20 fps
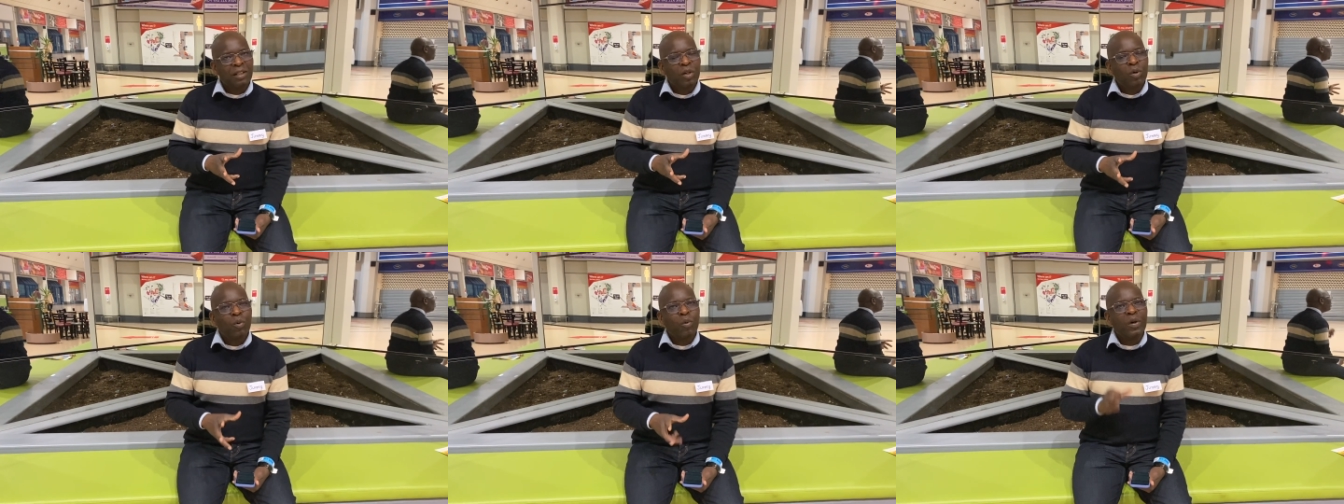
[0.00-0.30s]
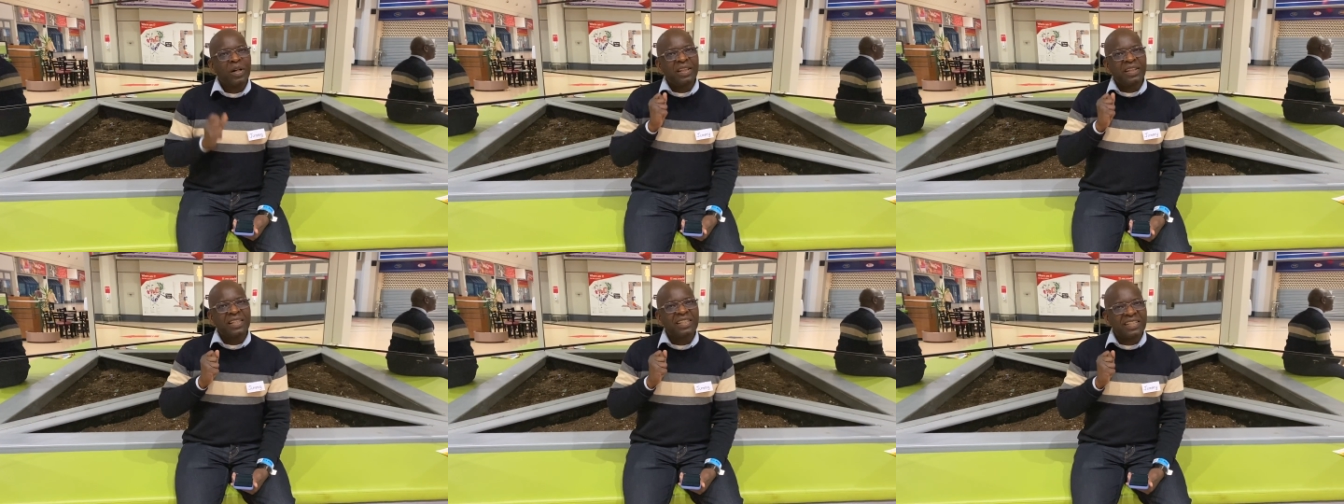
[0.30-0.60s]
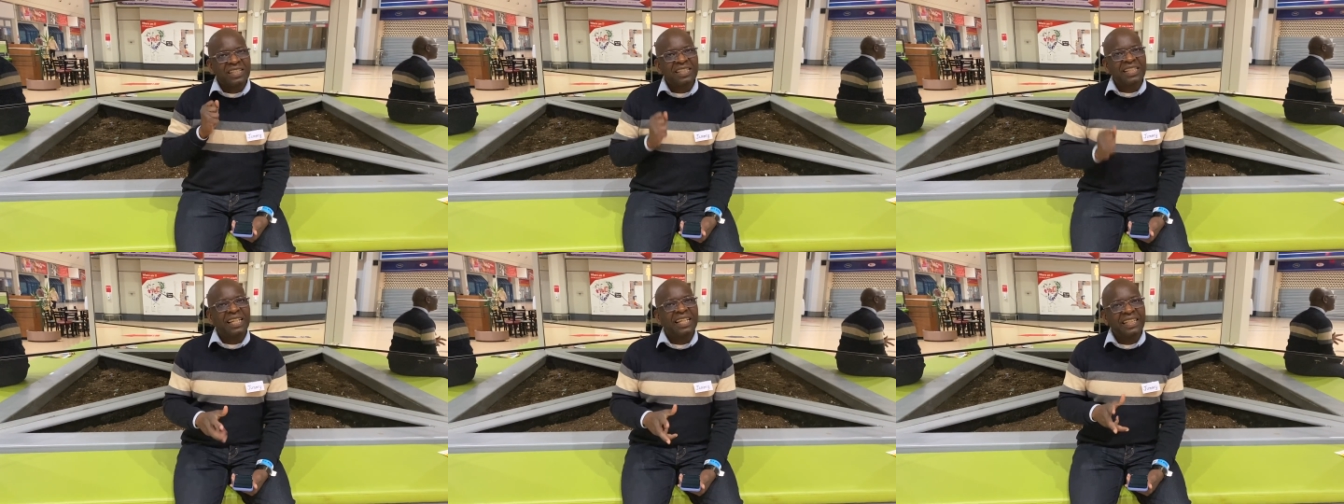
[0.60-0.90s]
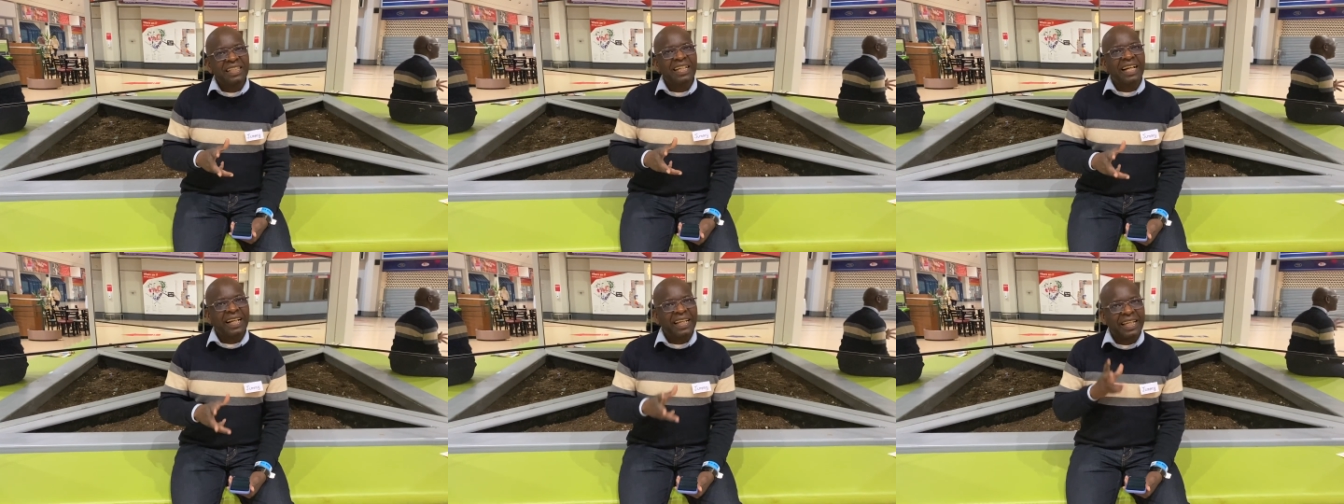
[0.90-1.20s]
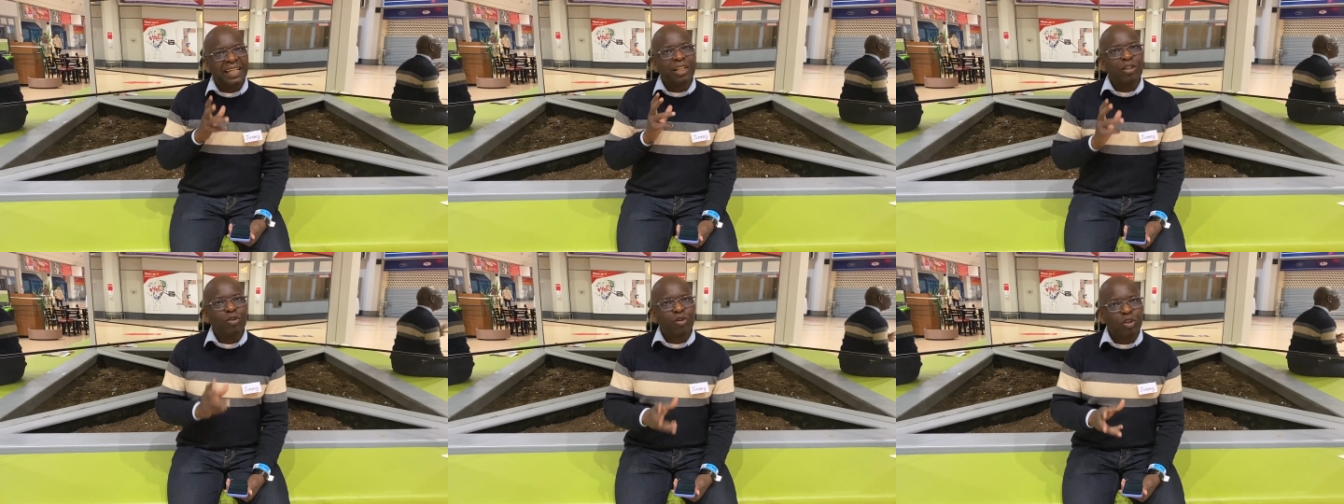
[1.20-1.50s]
when the center
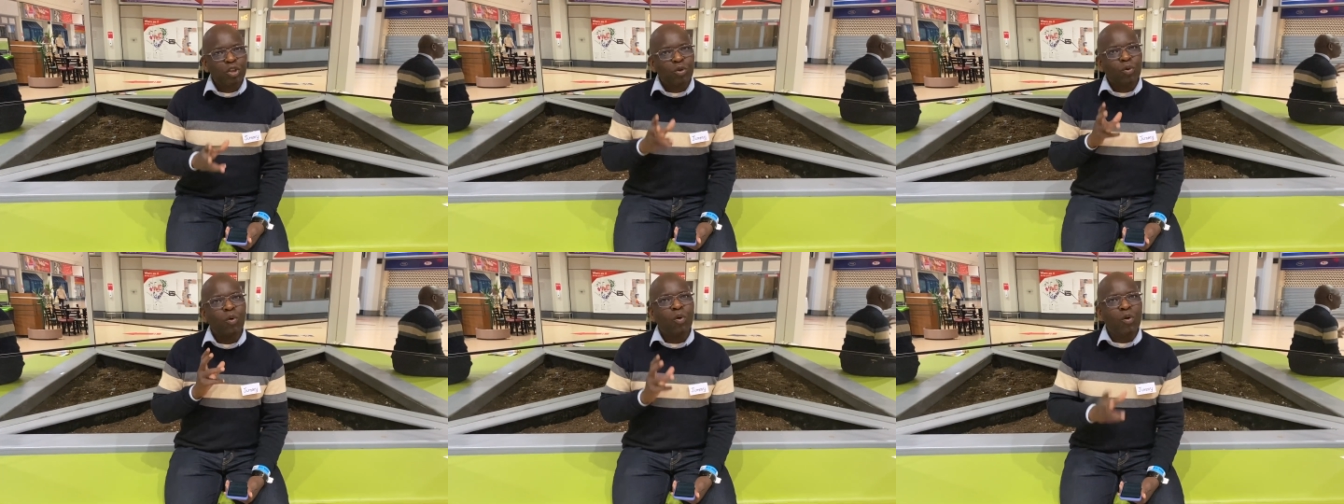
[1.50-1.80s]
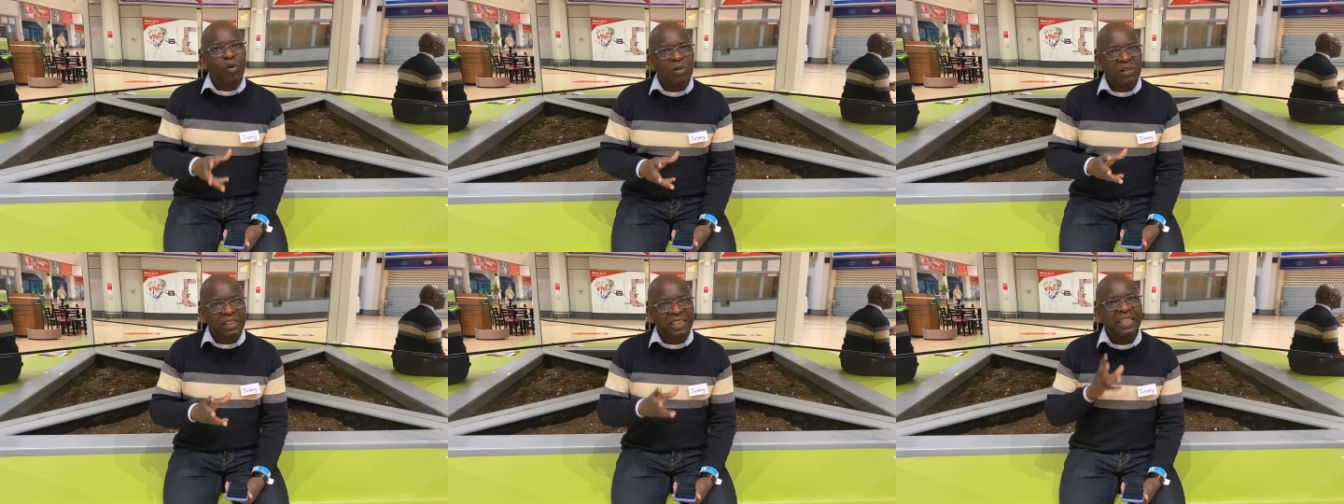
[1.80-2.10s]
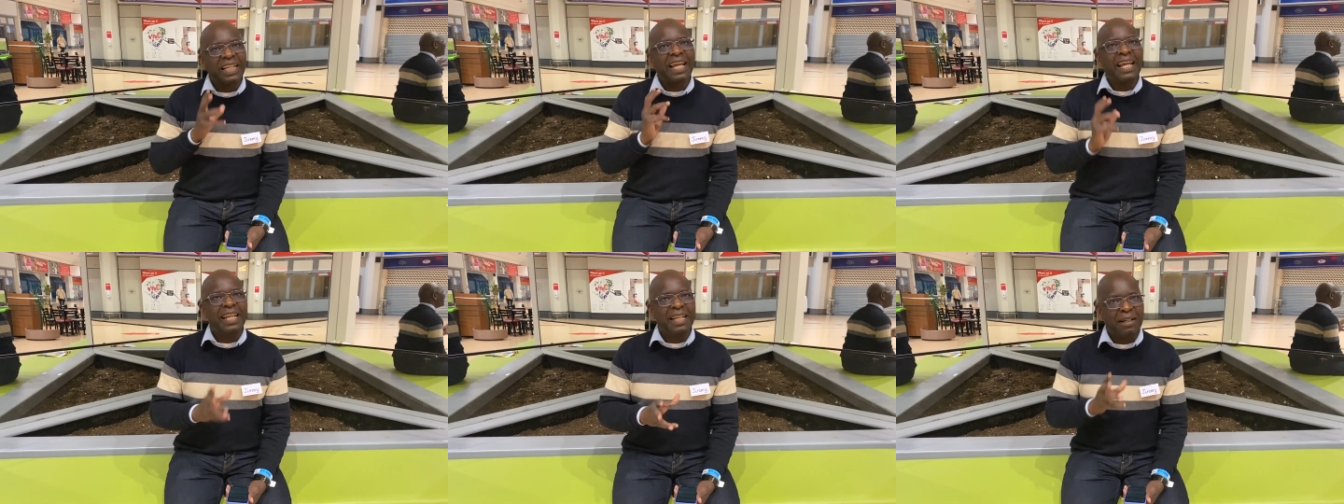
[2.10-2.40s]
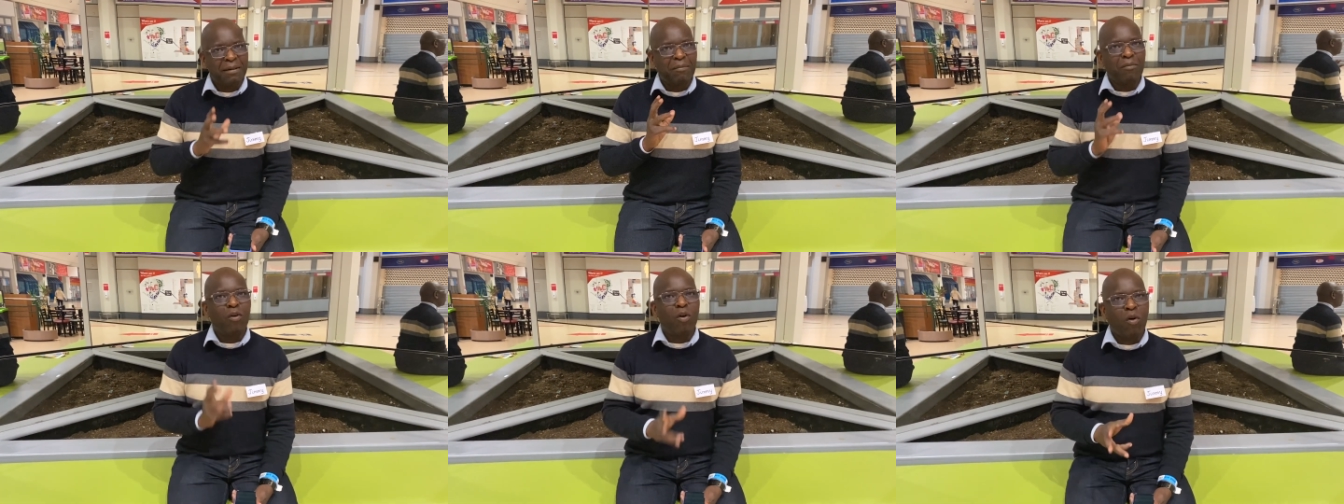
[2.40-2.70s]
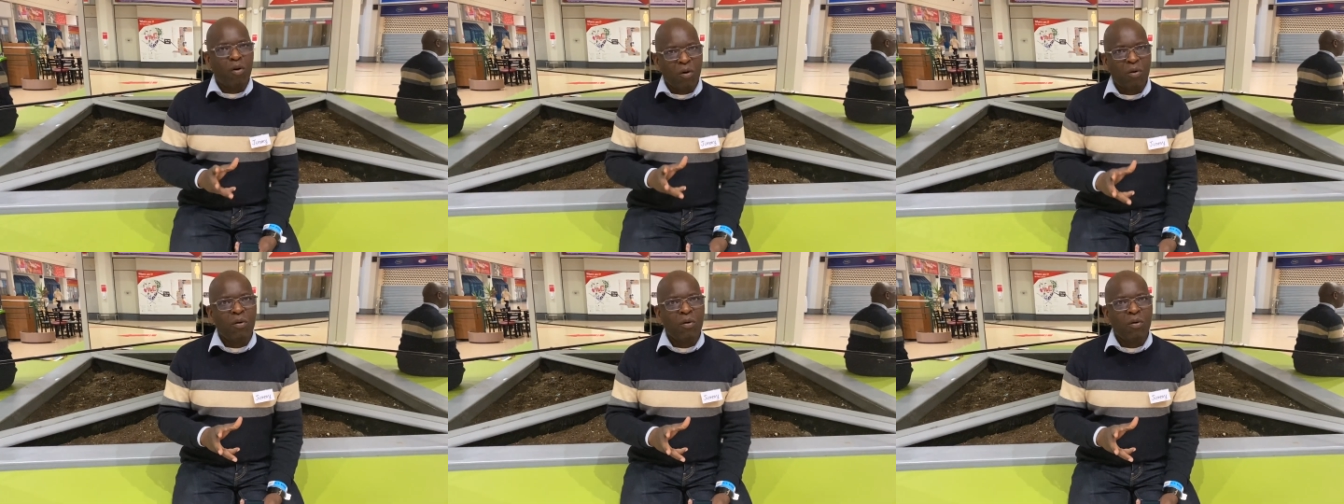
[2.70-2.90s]
cannot hold anymore,